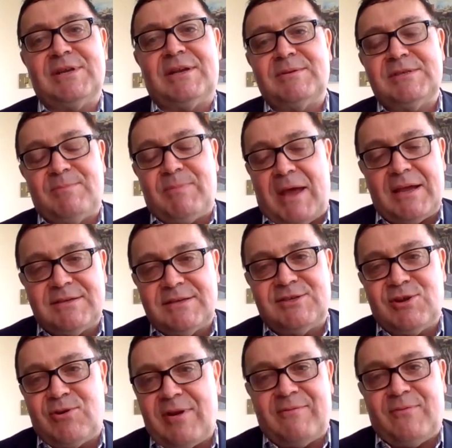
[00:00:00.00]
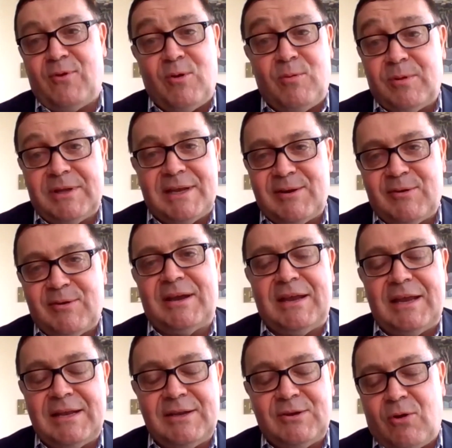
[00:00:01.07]
debated Jerry Falwell here
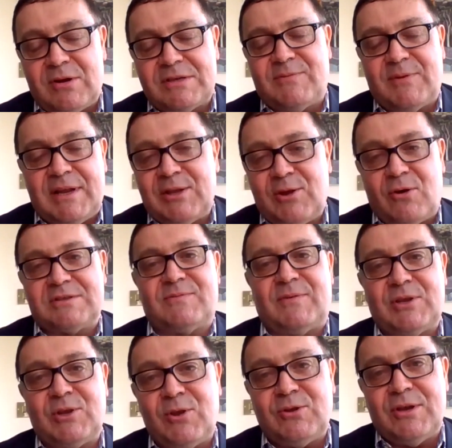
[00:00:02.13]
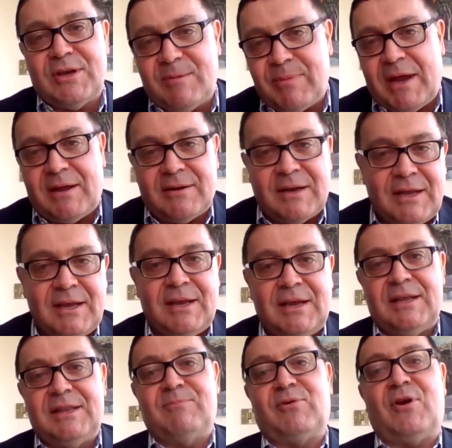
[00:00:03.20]
in Oxford, in the Oxford Union, about
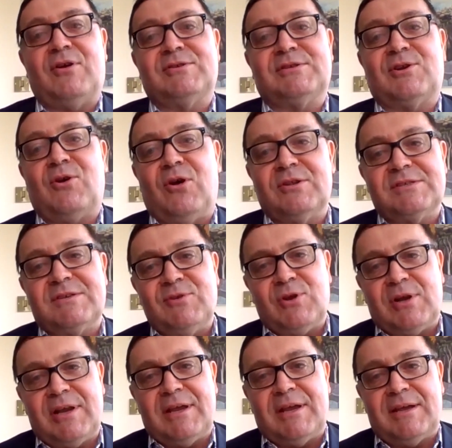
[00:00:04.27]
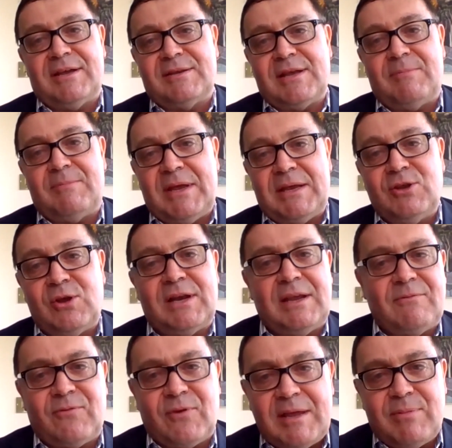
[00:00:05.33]
the pros and cons of being nuclear
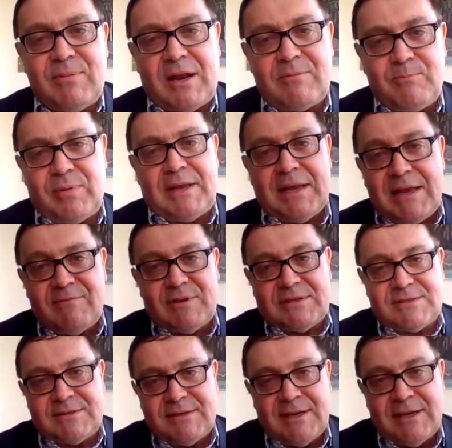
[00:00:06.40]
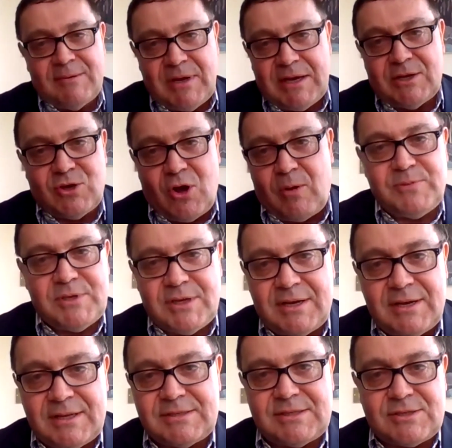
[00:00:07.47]
free. But I believe it's been adopted
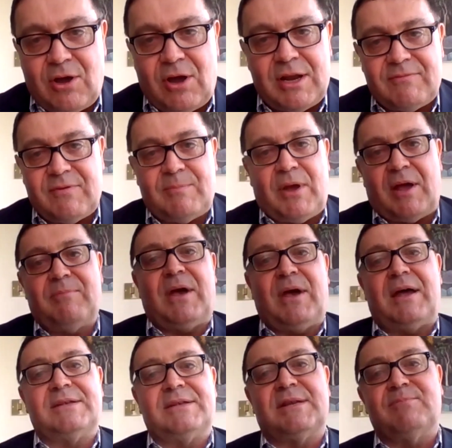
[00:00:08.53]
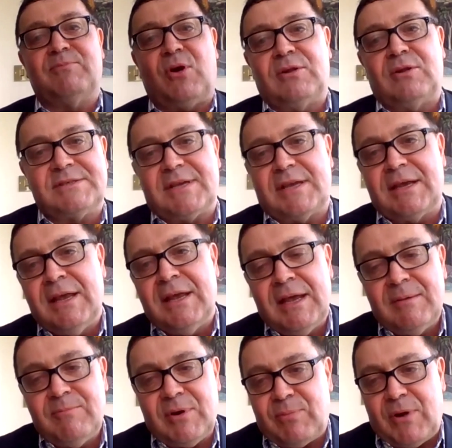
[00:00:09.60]
and it's kind of a bipartisan policy.
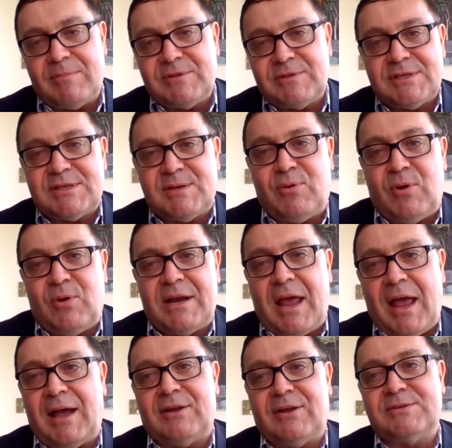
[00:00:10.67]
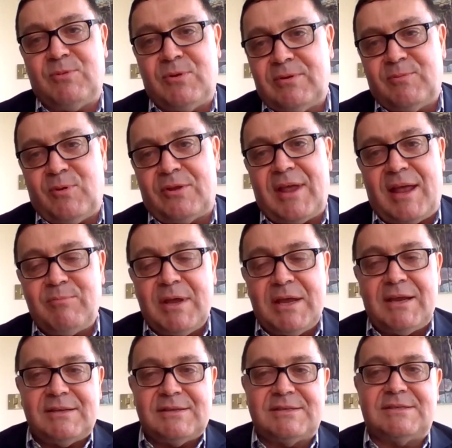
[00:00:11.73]
But perhaps just to point out, well, what that
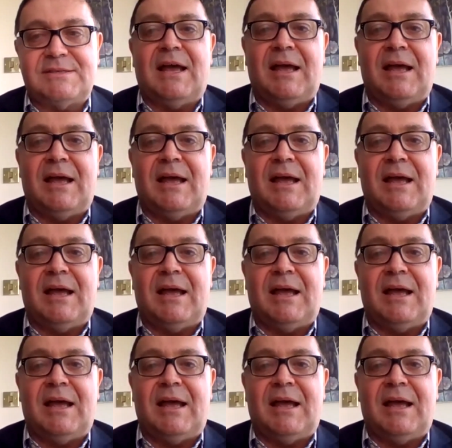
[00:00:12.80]
means.